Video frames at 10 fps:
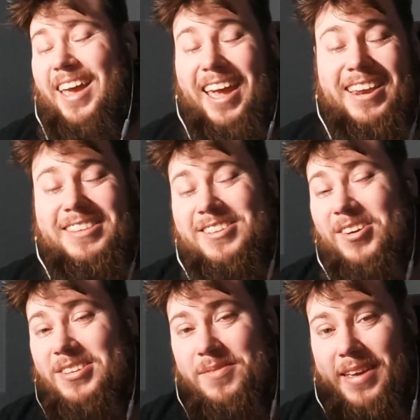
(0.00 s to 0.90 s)
And it's
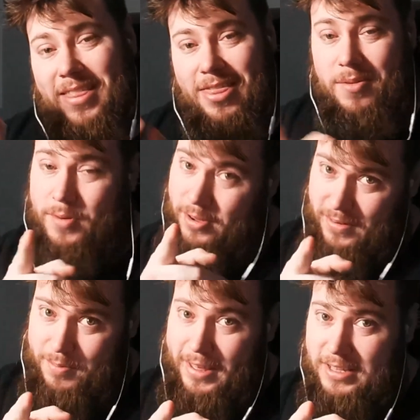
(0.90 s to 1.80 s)
going to be the
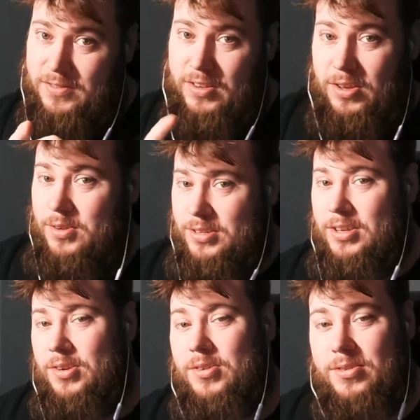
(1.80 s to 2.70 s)
perfect place for you
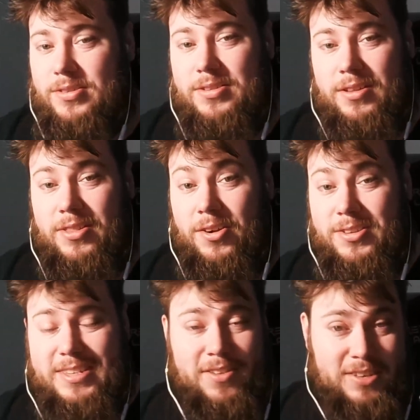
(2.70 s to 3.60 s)
to use
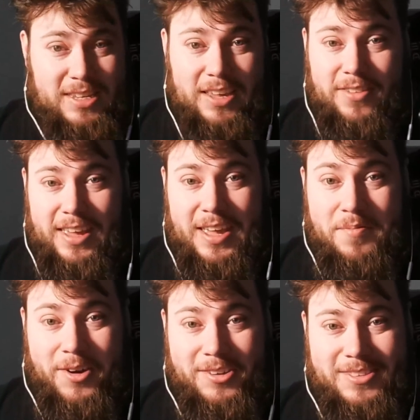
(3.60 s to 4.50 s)
those 7TV
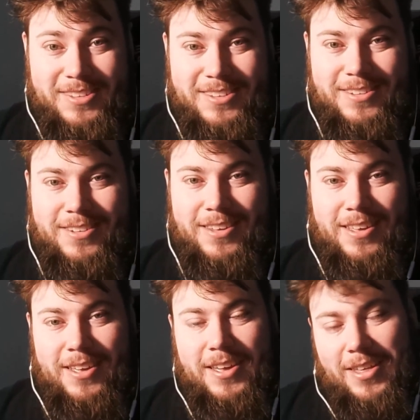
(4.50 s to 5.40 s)
emotes.
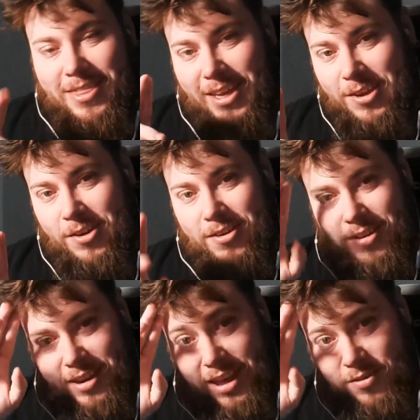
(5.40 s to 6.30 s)
Thank you
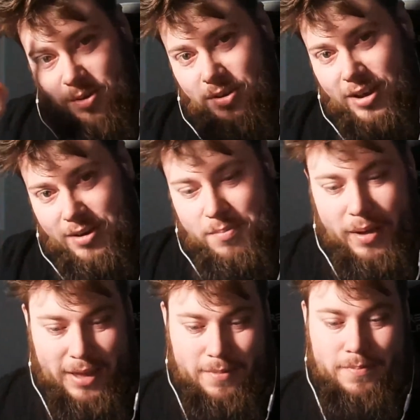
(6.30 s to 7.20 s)
and have a good night.
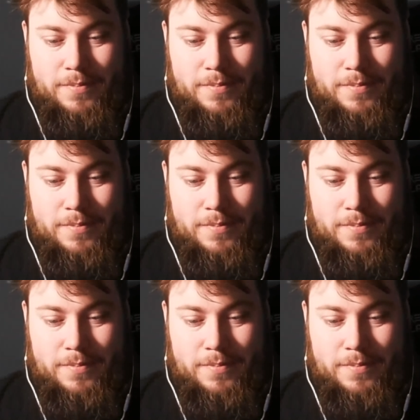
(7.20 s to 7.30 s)
Bye.